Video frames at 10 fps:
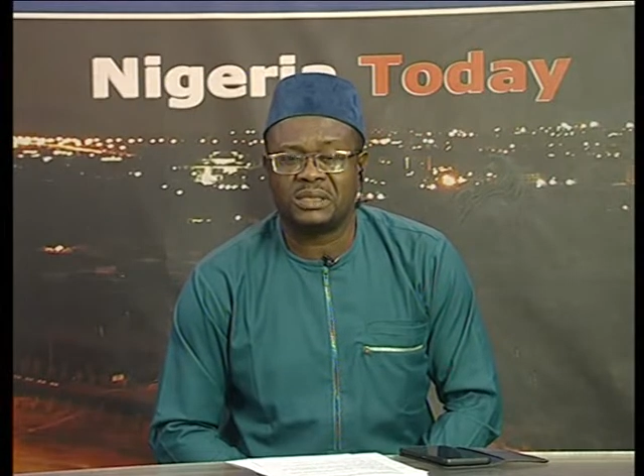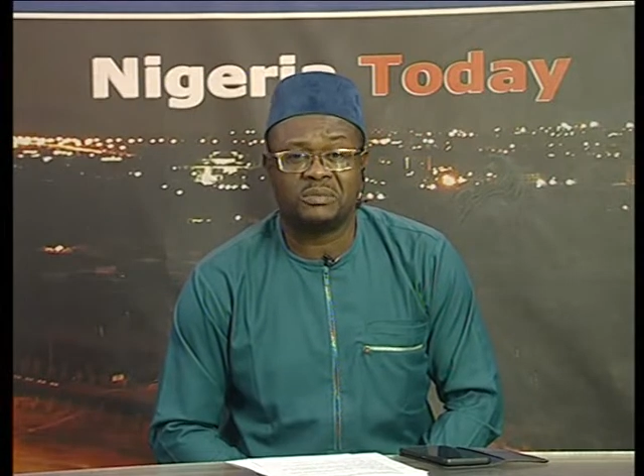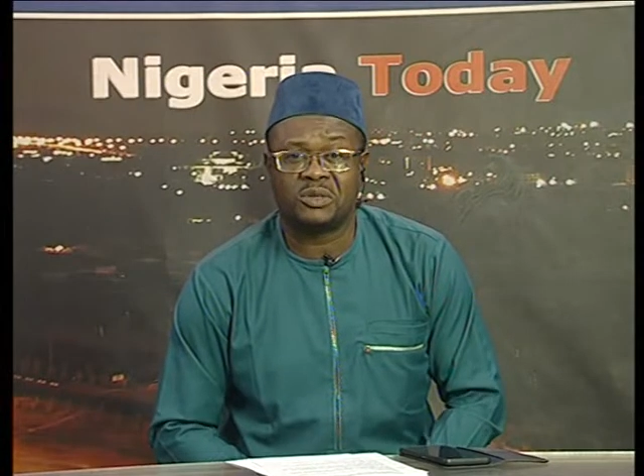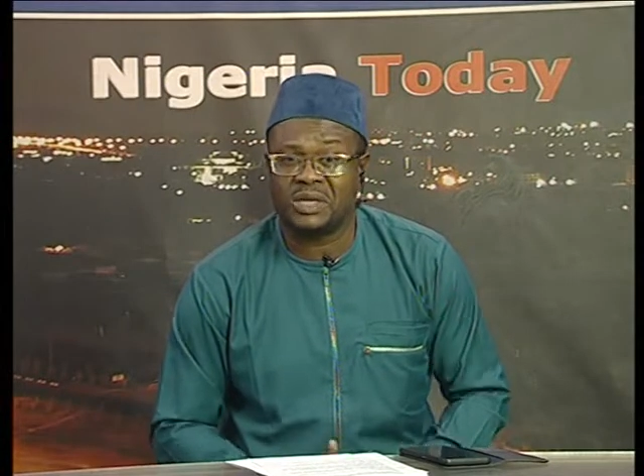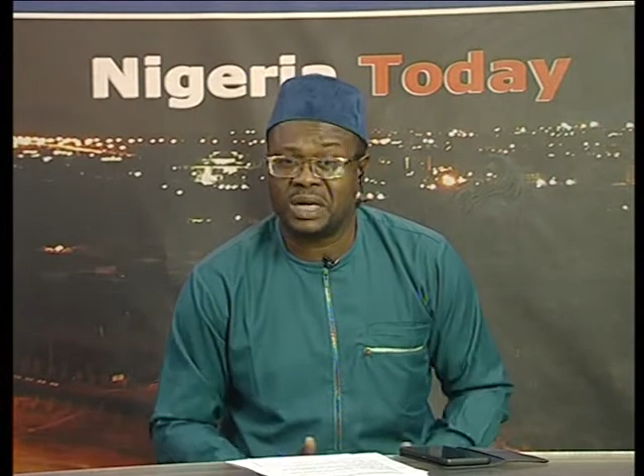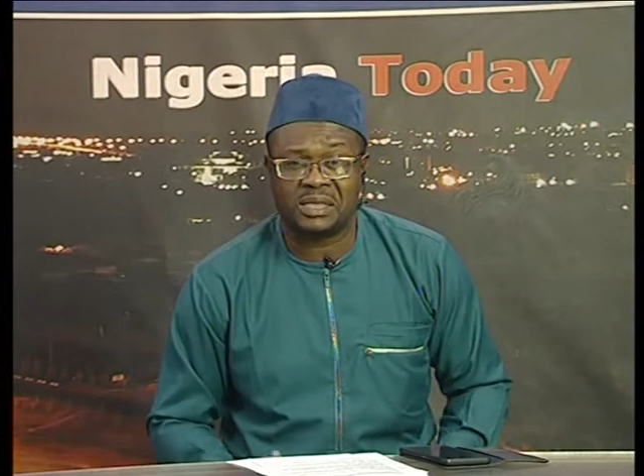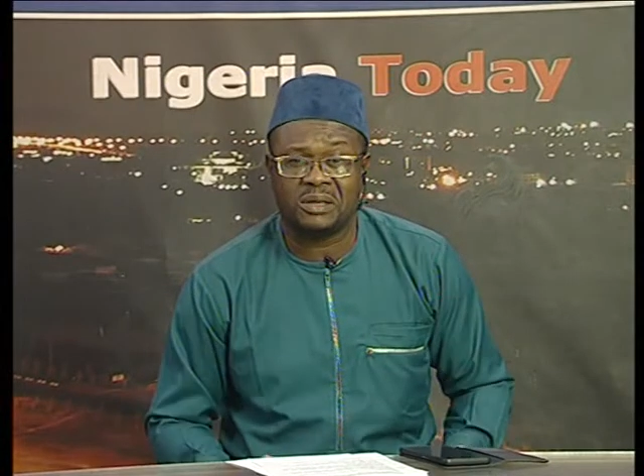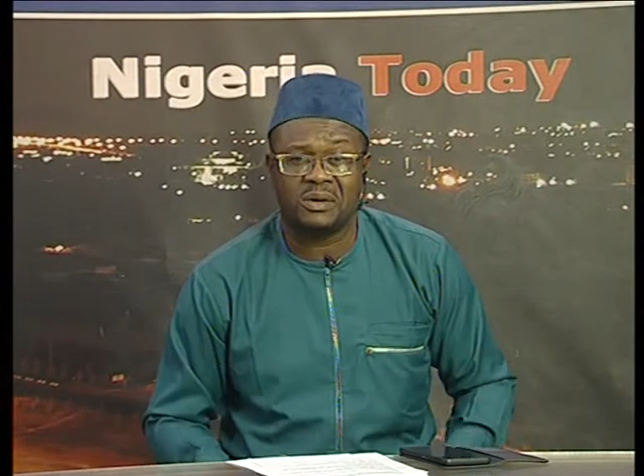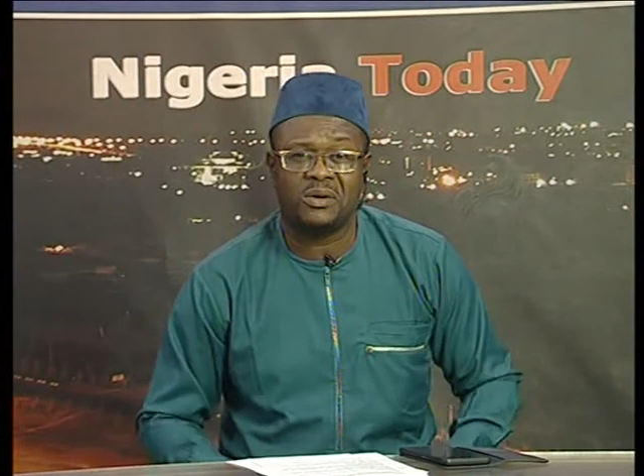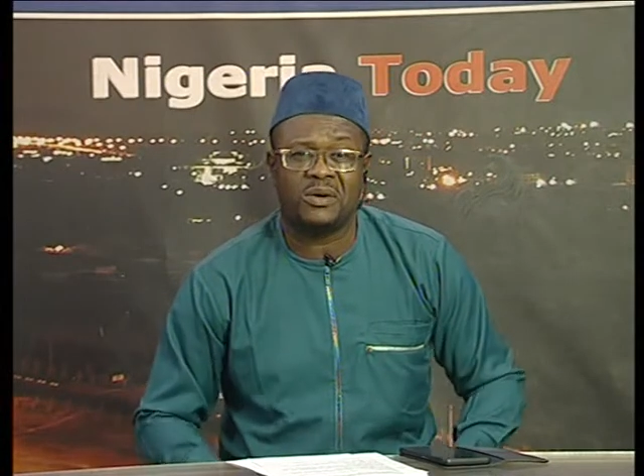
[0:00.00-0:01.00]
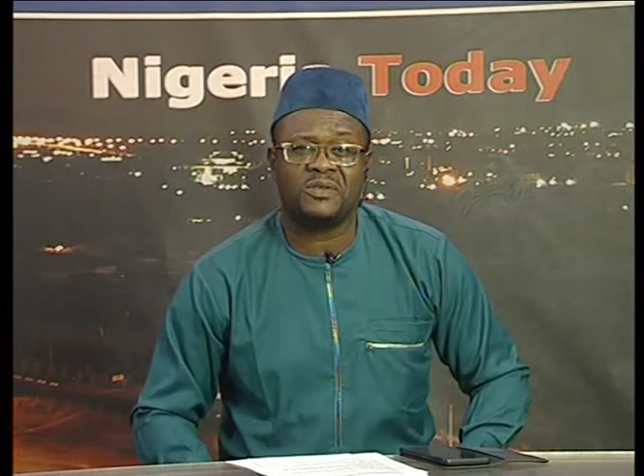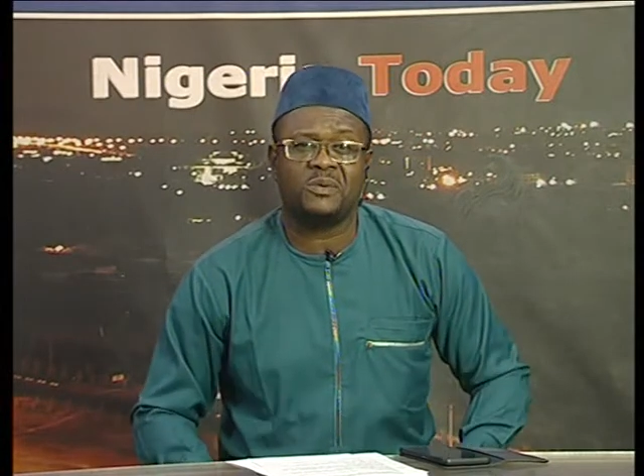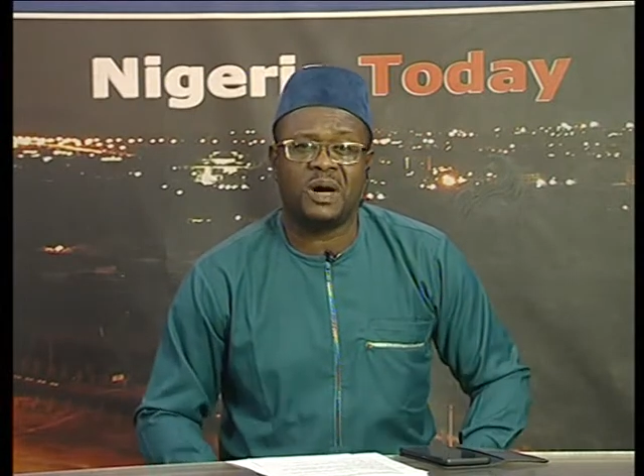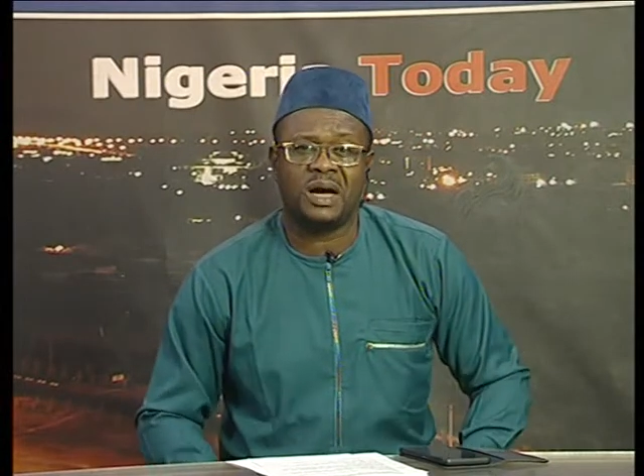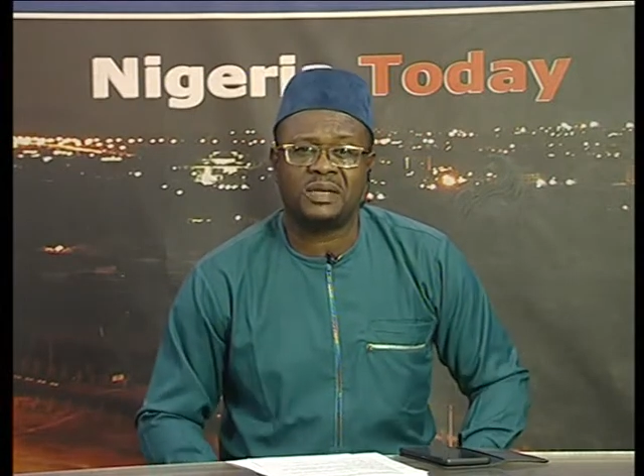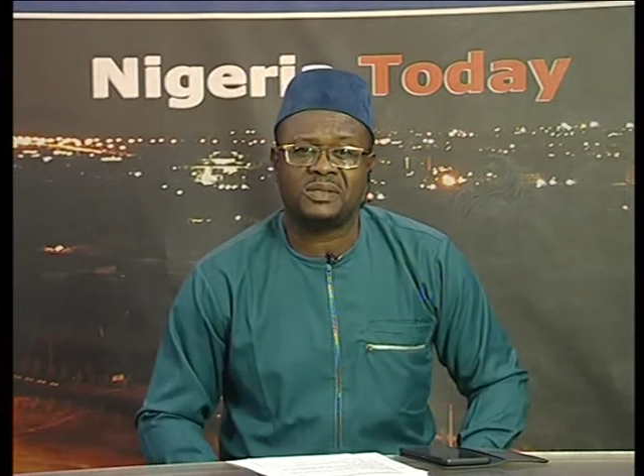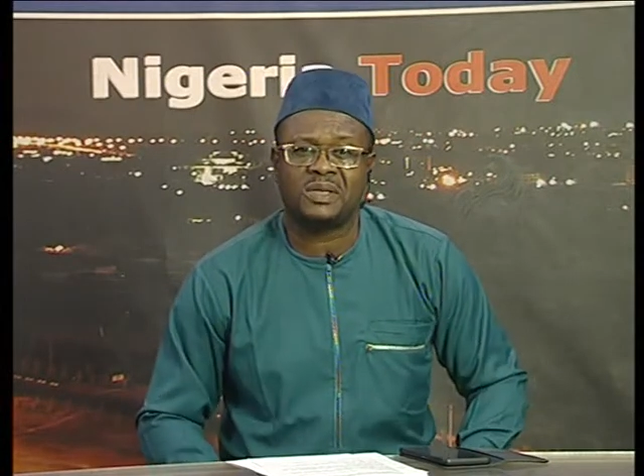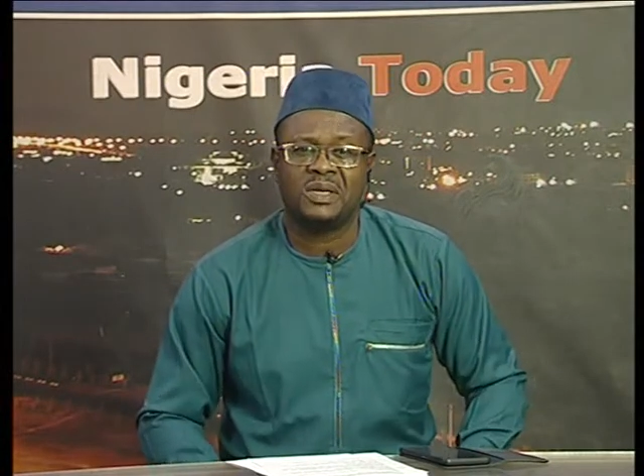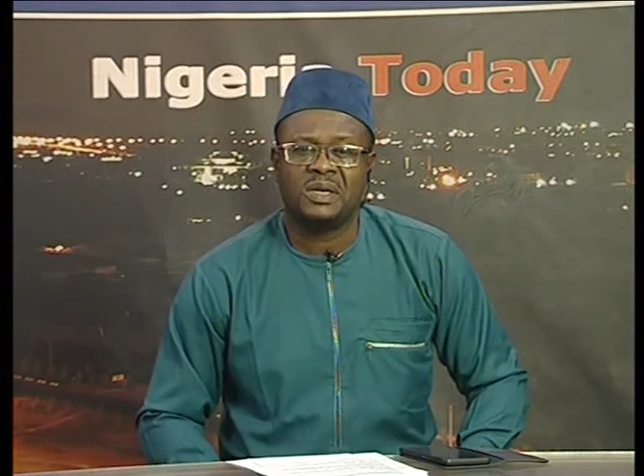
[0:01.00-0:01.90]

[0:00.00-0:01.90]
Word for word: democratic or otherwise,